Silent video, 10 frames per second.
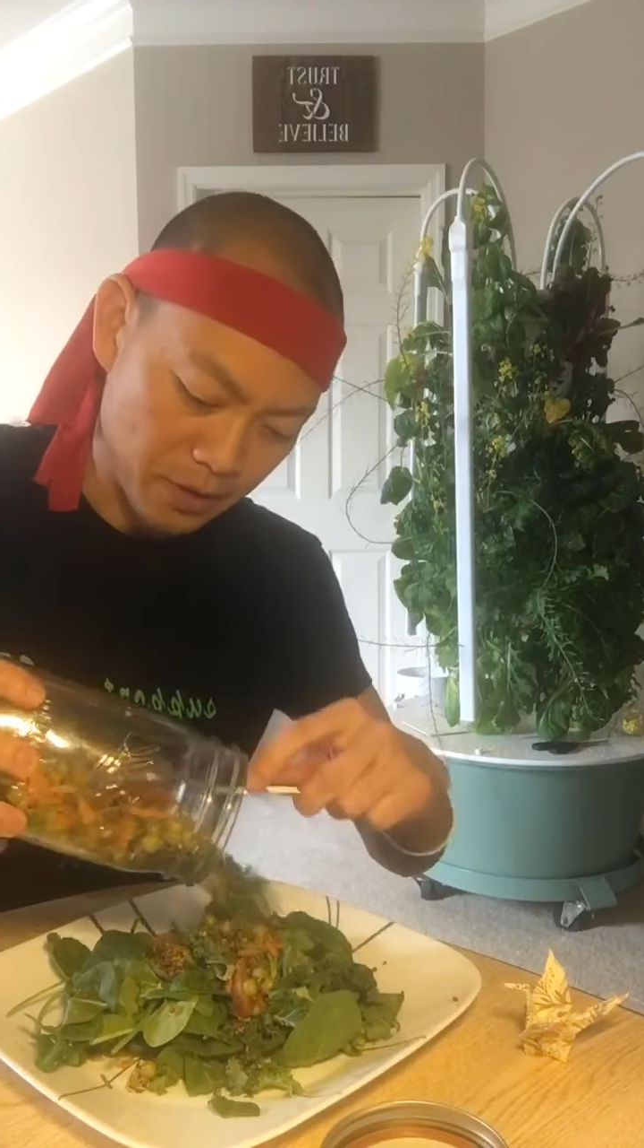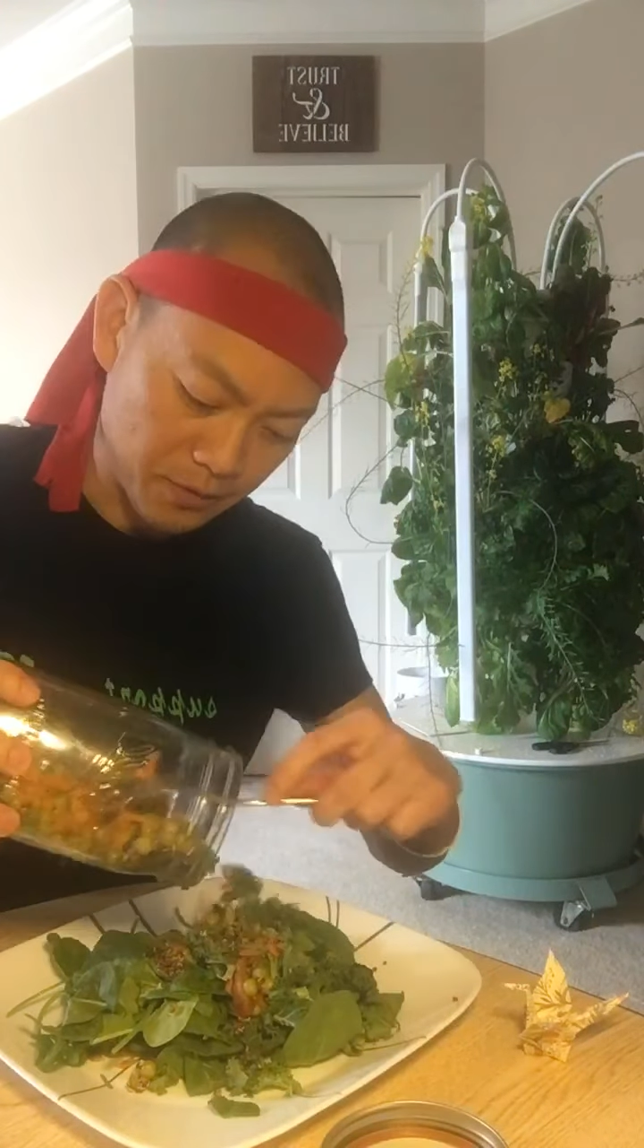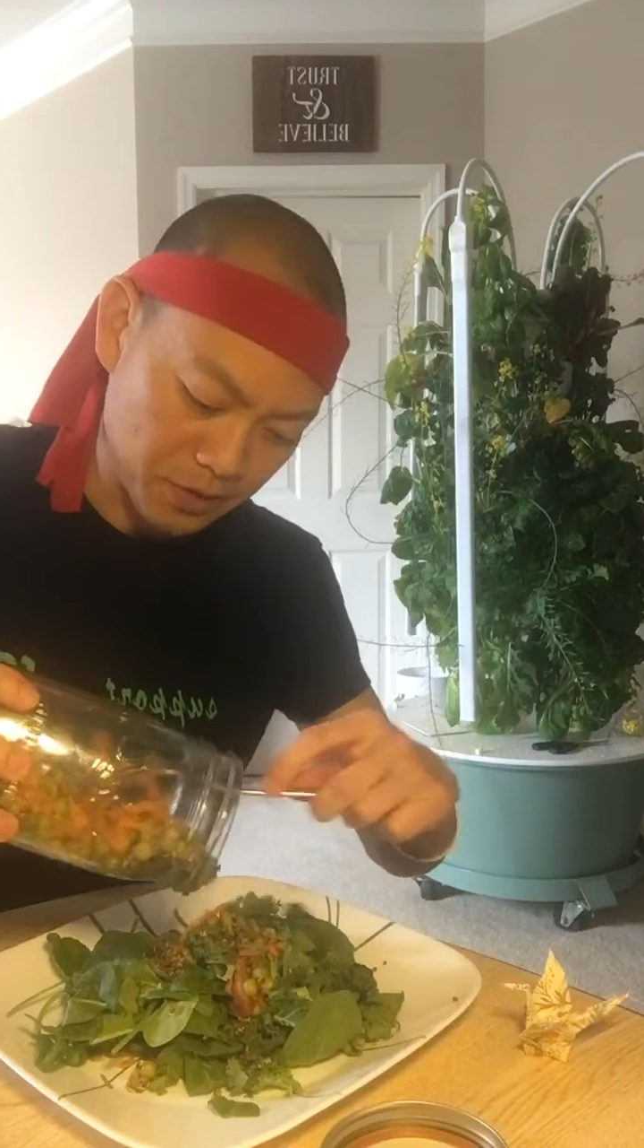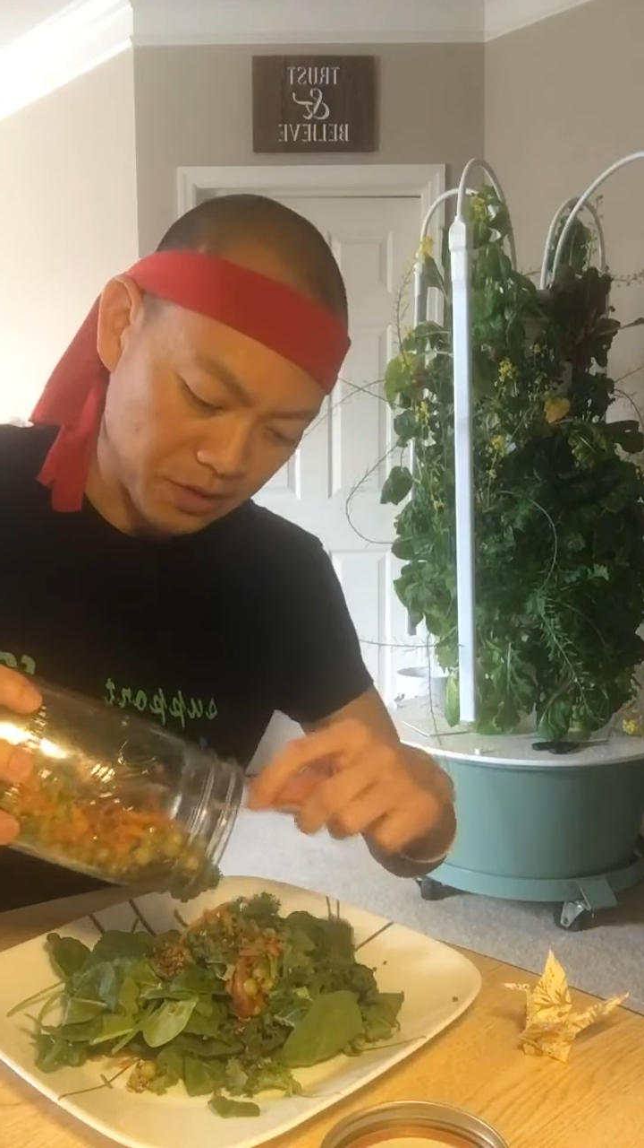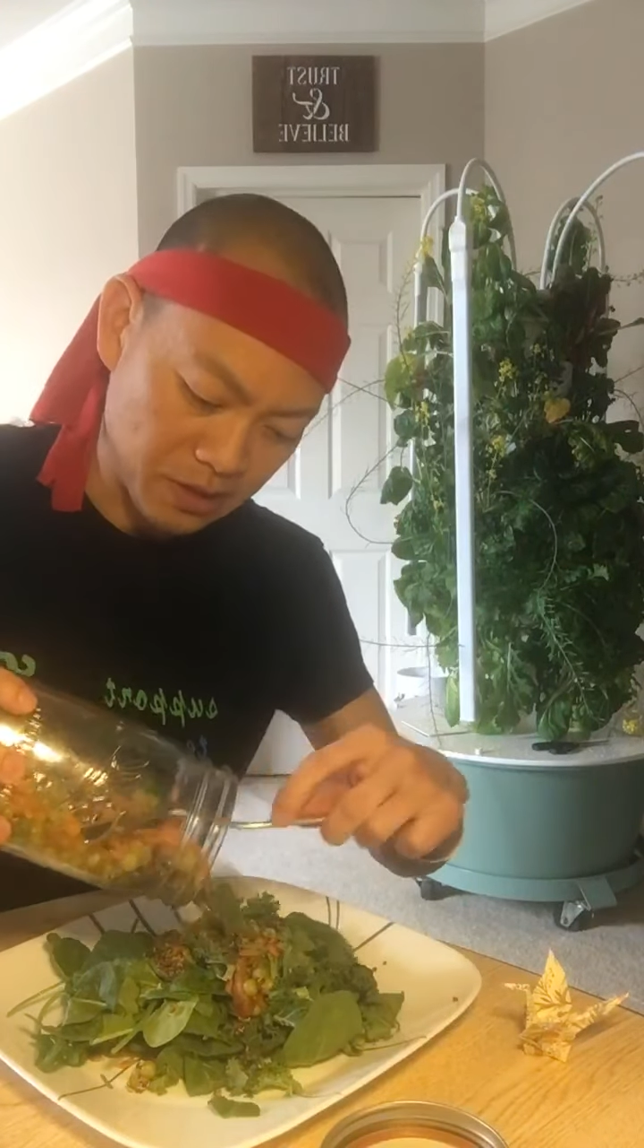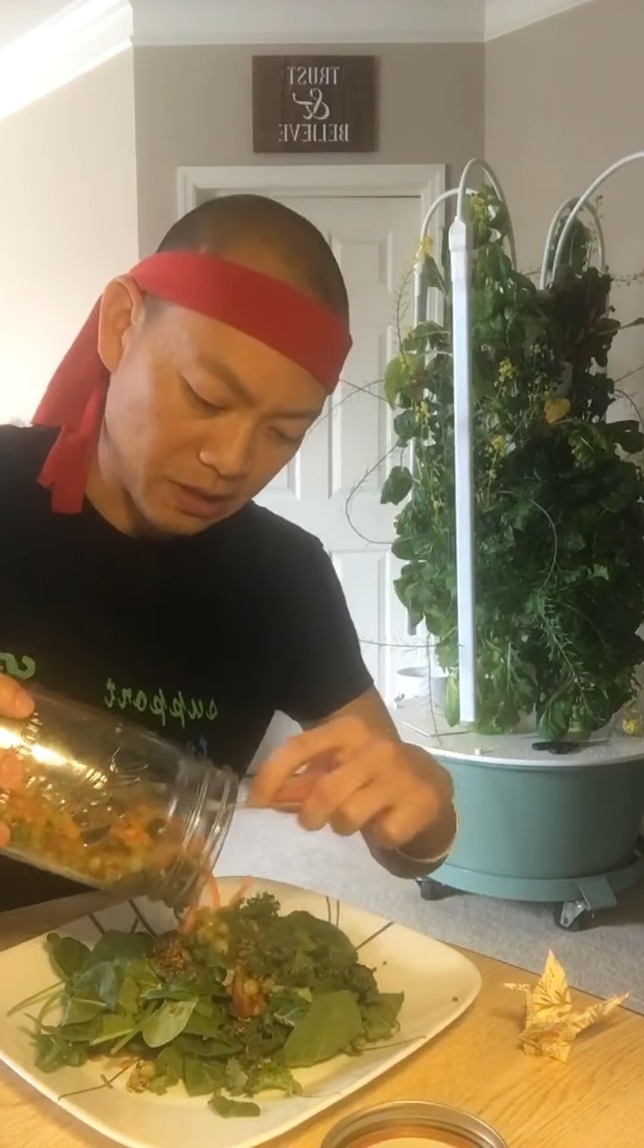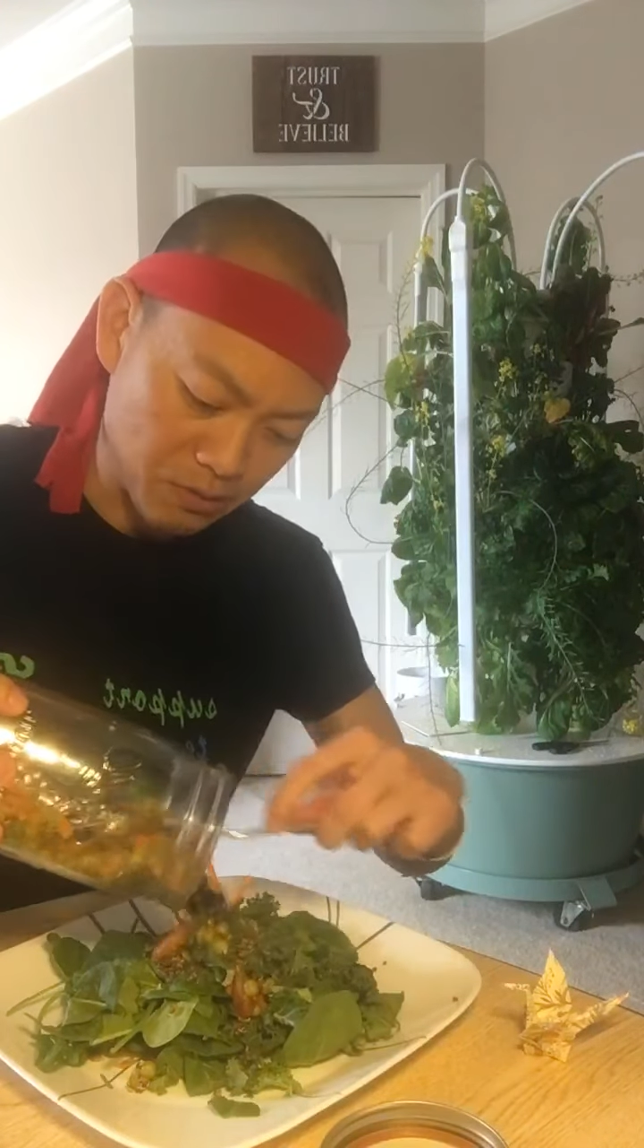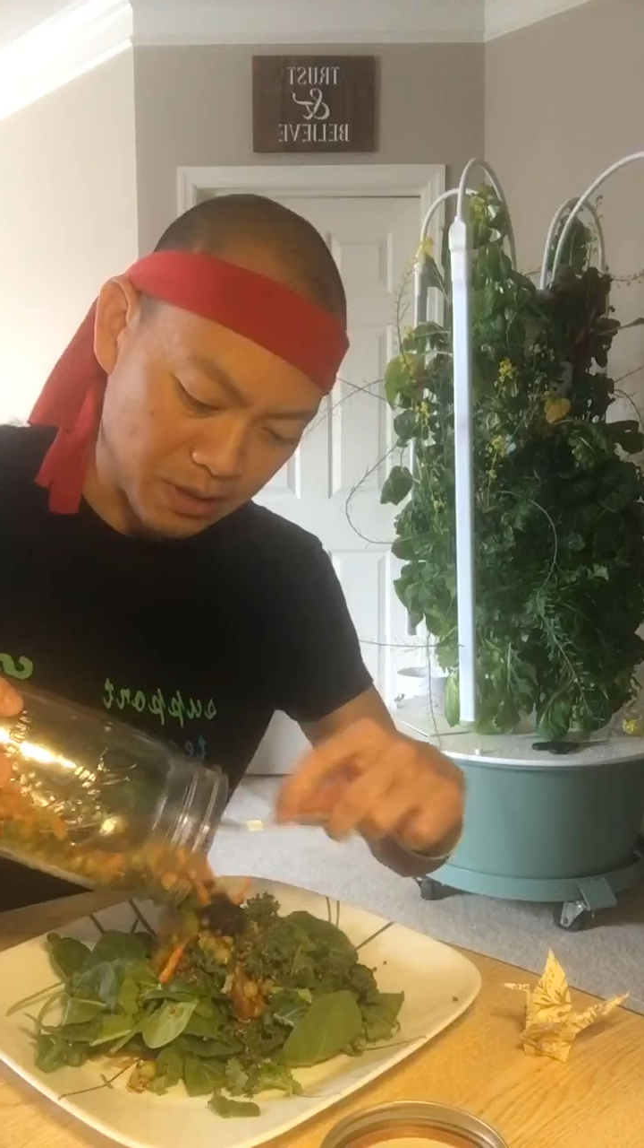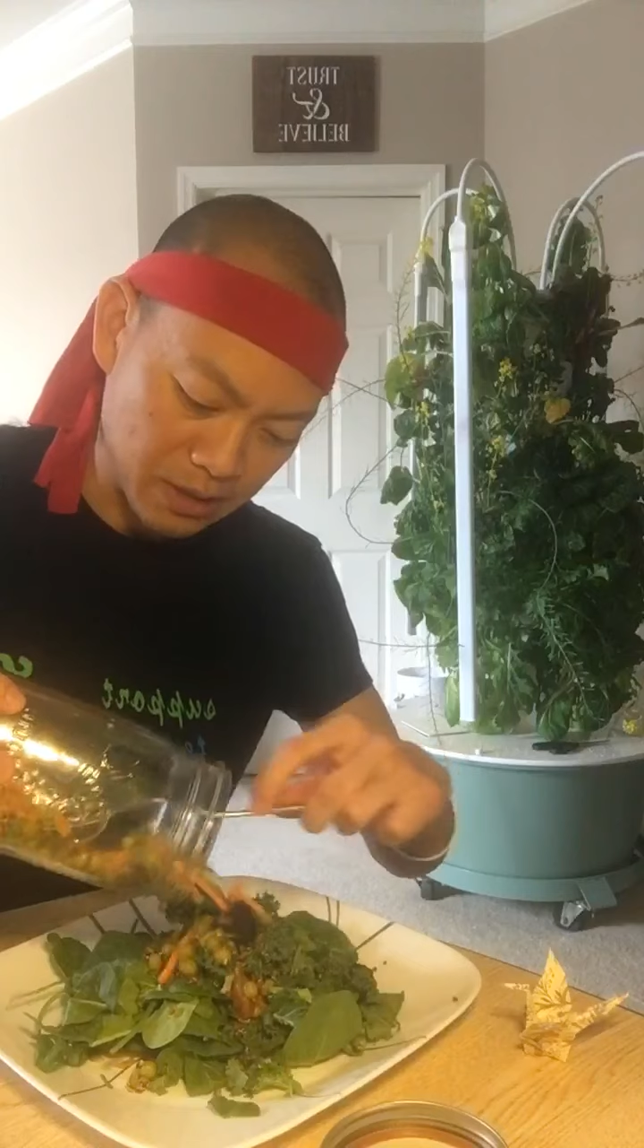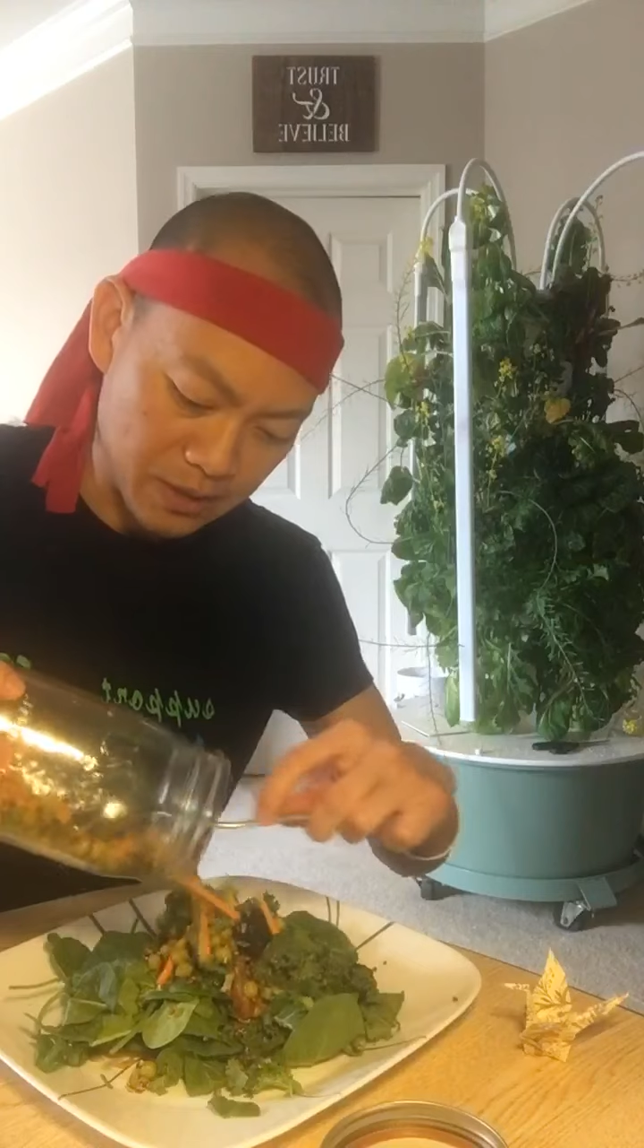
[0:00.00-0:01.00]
obviously the green